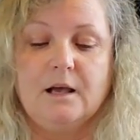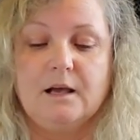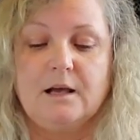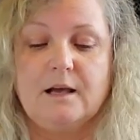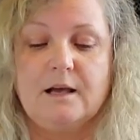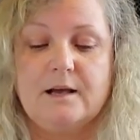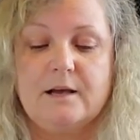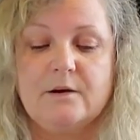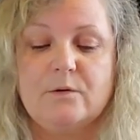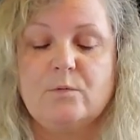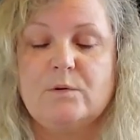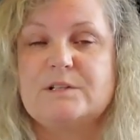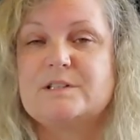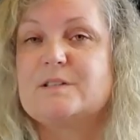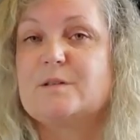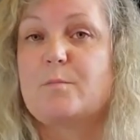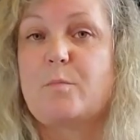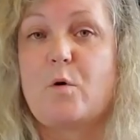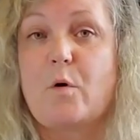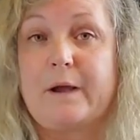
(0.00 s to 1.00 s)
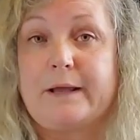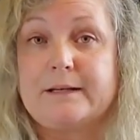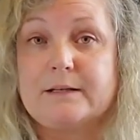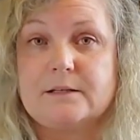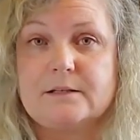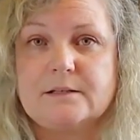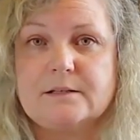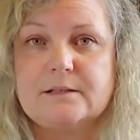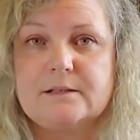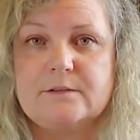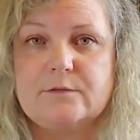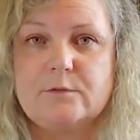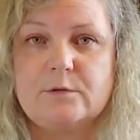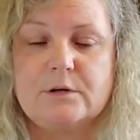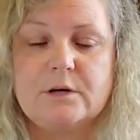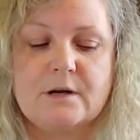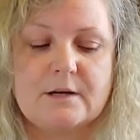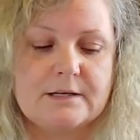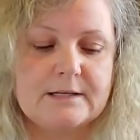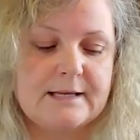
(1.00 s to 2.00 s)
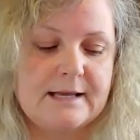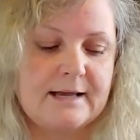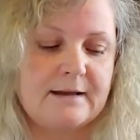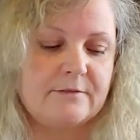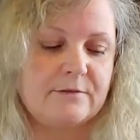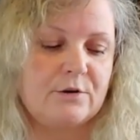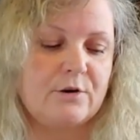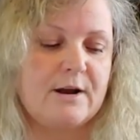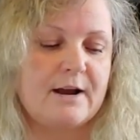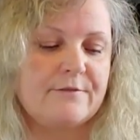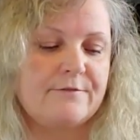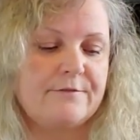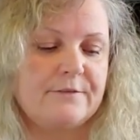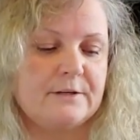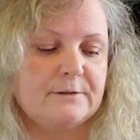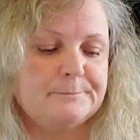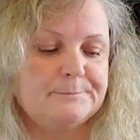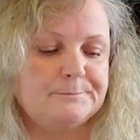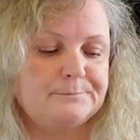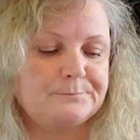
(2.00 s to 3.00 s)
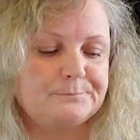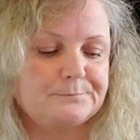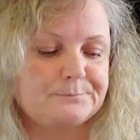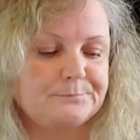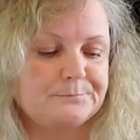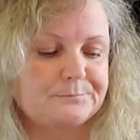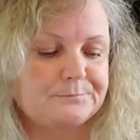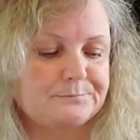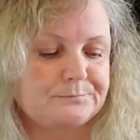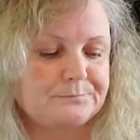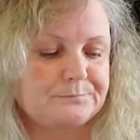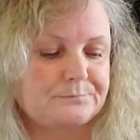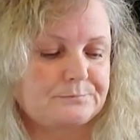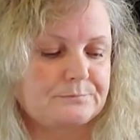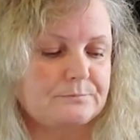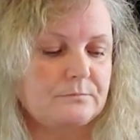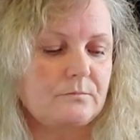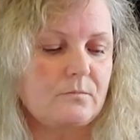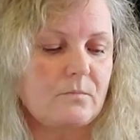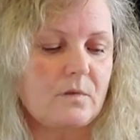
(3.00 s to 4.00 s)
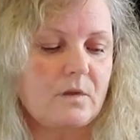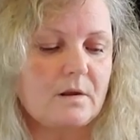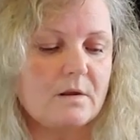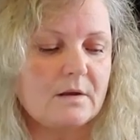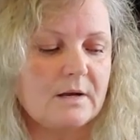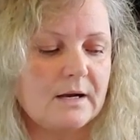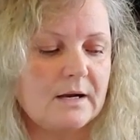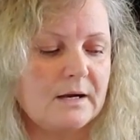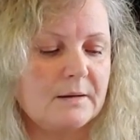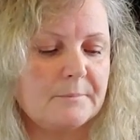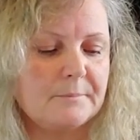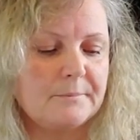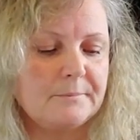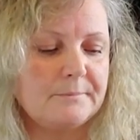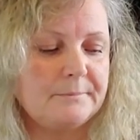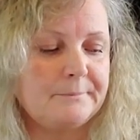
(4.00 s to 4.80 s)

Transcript: uh, what's the point if we're not going to have craft fair? Um,